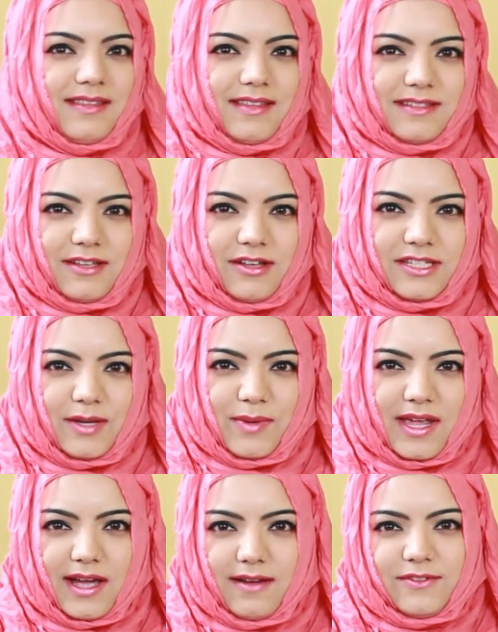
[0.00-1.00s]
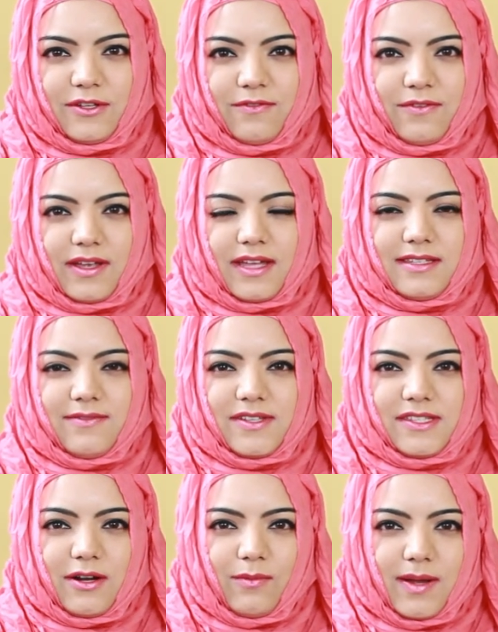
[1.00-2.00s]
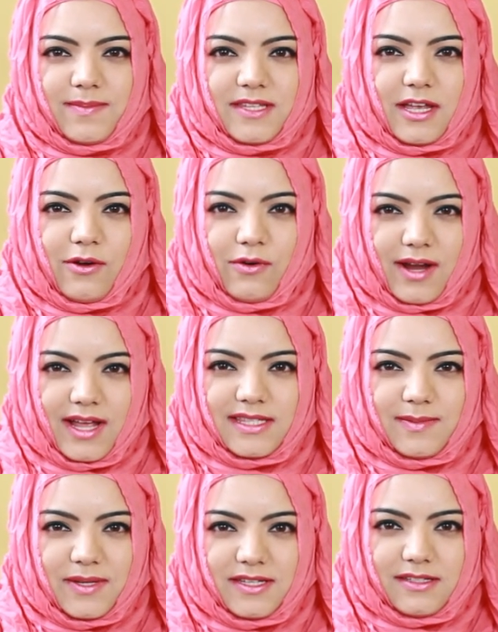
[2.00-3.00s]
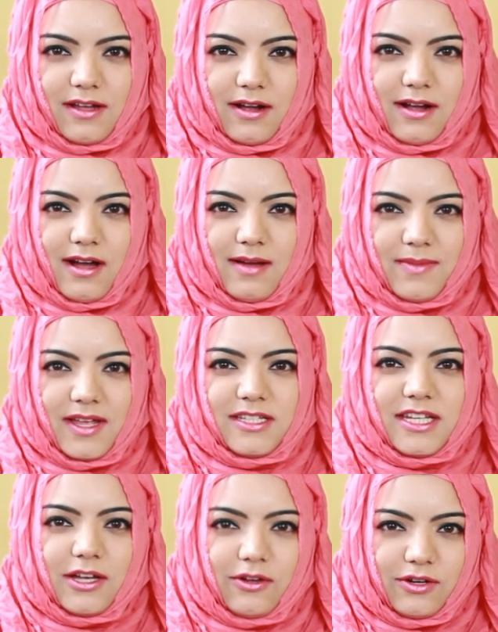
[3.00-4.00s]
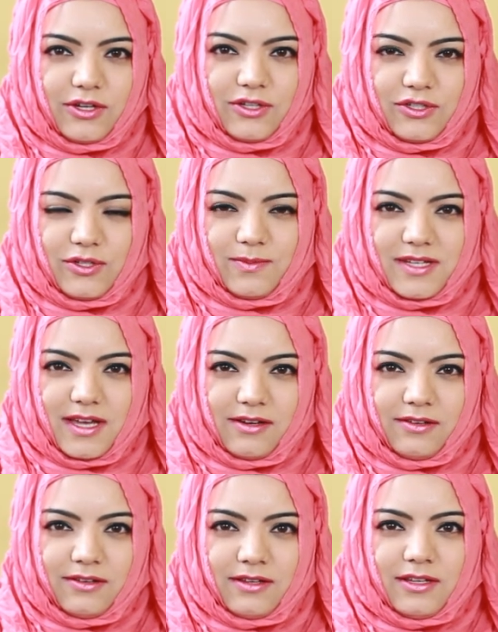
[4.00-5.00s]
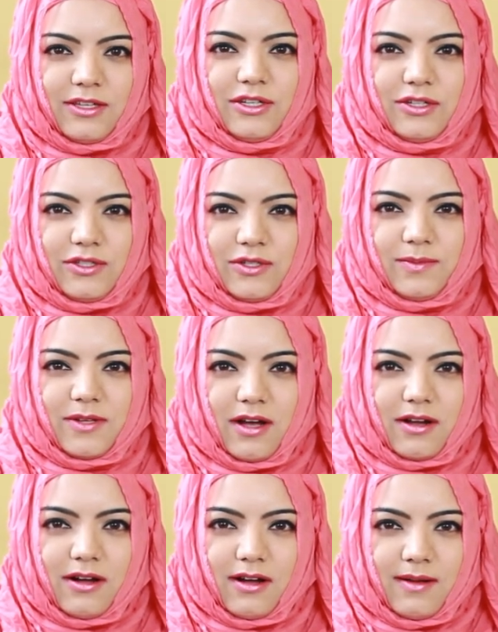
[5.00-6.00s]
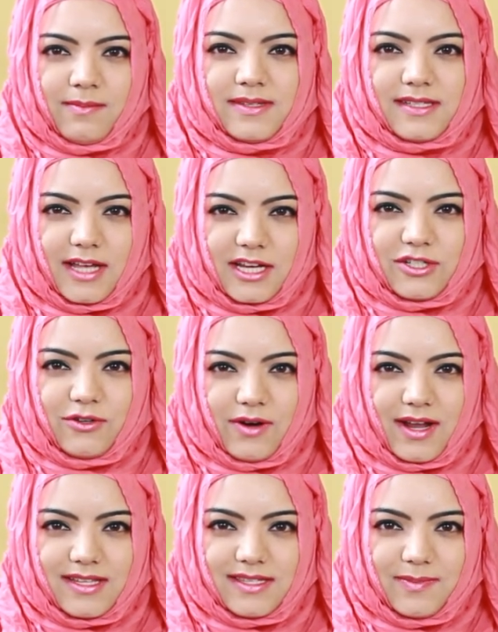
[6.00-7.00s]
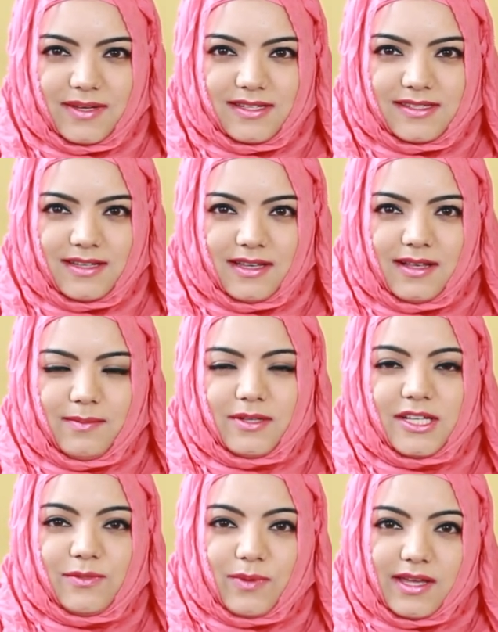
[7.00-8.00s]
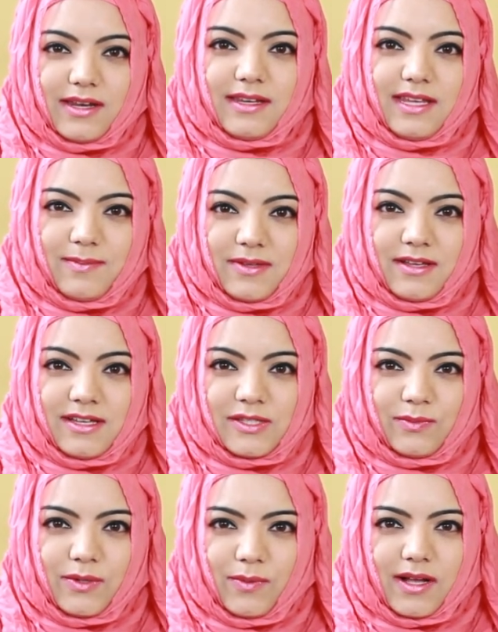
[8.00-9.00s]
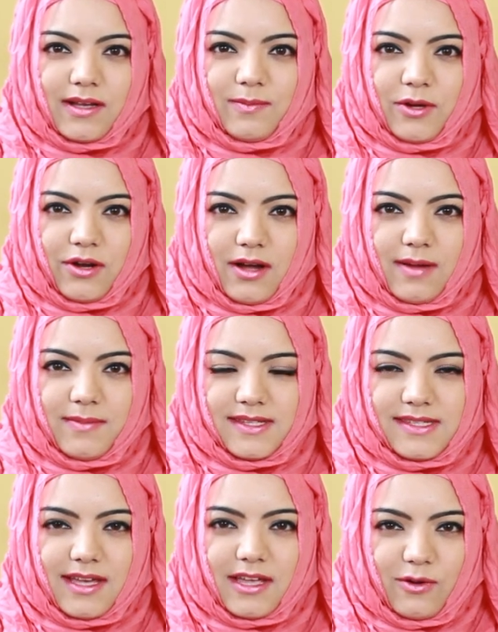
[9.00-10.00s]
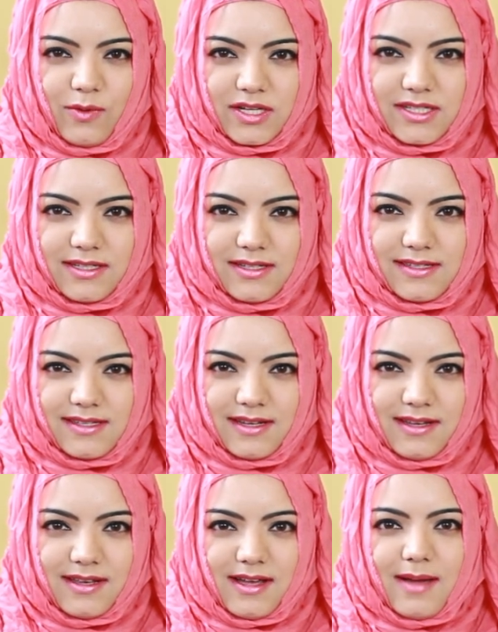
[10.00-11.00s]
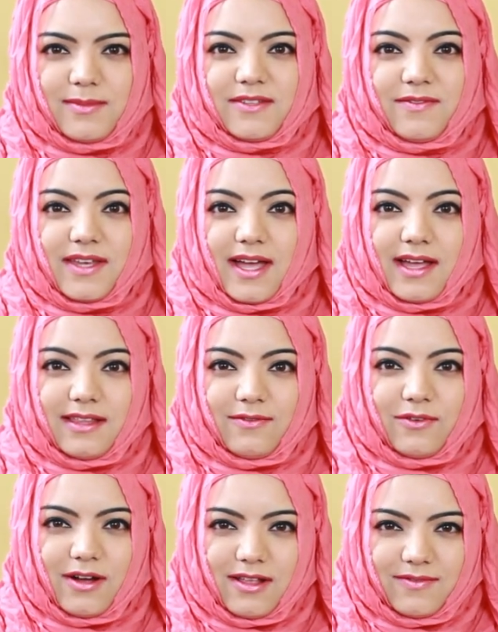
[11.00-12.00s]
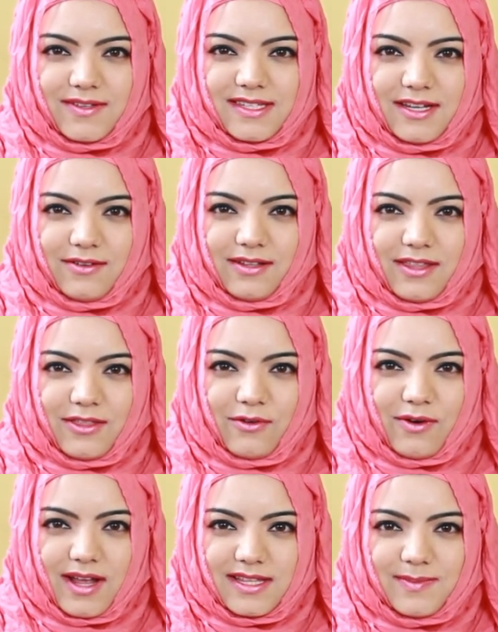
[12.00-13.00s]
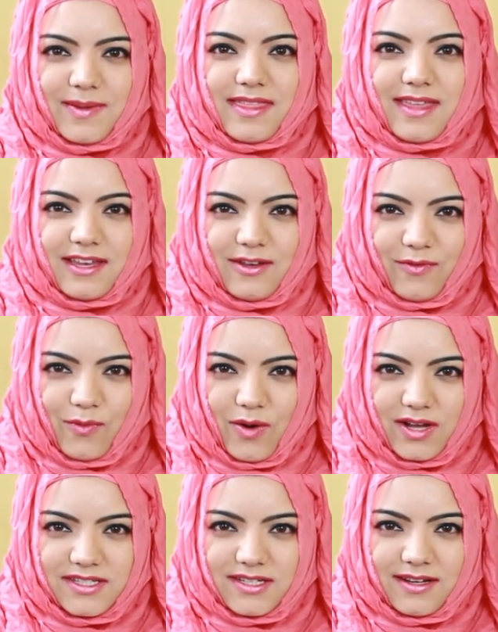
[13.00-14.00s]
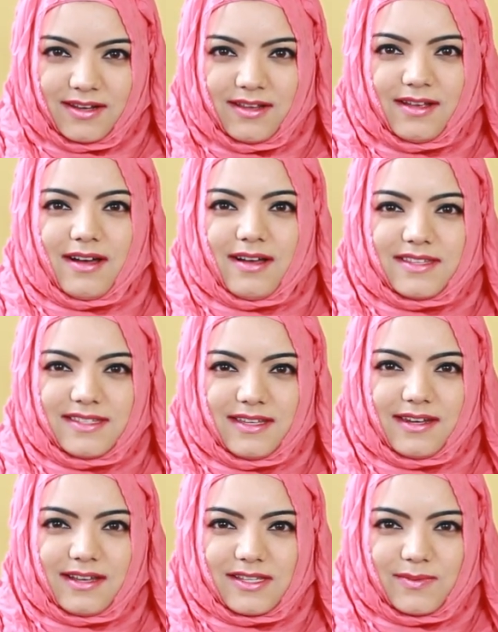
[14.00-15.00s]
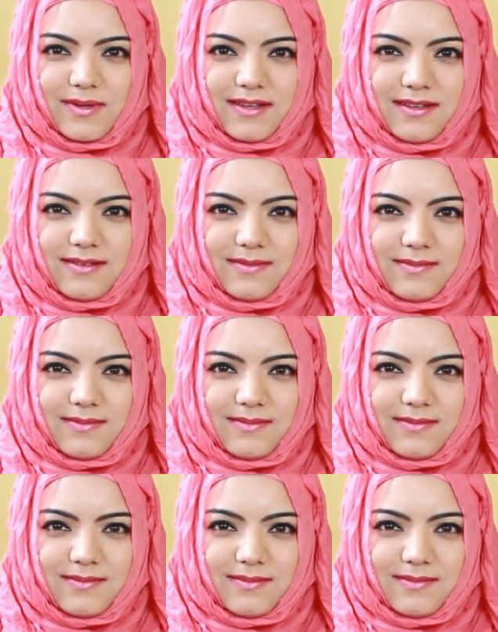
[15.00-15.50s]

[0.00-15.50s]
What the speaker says: That's all time we have. Don't forget to visit our website, quranspeaks.com, and check out our YouTube channel, youtube.com/quranspeaks. Please write and email us. We welcome your comments and questions. I'm Safiya Ali for all of us here at Let the Quran Speak. Thank you for watching. I'll see you next week.